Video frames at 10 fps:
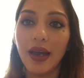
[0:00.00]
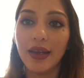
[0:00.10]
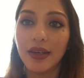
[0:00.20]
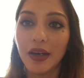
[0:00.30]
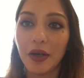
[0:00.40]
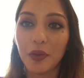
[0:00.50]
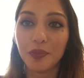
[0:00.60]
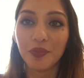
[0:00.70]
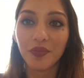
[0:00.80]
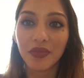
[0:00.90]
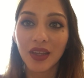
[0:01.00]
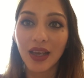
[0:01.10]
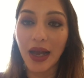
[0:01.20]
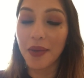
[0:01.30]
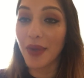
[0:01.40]
and
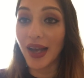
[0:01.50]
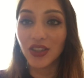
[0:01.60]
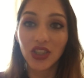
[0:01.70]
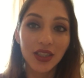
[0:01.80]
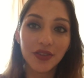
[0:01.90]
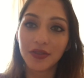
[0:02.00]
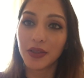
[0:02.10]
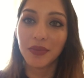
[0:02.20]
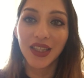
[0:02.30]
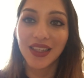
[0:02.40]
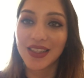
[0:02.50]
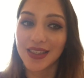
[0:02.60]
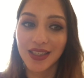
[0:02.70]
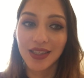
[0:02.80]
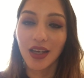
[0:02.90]
I'm actually filming
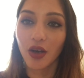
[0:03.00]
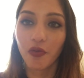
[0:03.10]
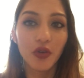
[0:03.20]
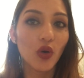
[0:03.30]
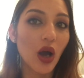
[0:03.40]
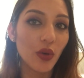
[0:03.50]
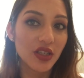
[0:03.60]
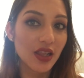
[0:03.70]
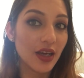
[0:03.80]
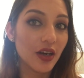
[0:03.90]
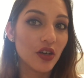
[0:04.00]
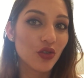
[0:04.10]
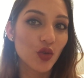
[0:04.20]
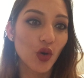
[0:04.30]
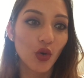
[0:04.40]
this a few hours later,
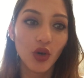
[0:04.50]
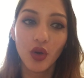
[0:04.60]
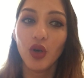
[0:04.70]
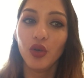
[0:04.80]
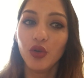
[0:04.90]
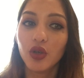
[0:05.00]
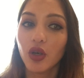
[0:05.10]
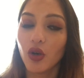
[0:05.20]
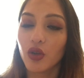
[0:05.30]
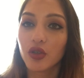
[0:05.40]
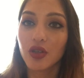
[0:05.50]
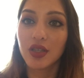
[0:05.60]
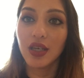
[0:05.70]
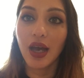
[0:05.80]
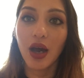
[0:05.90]
so you can also
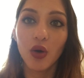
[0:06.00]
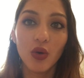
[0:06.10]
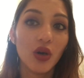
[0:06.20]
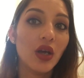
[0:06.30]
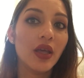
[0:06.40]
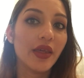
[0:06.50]
see how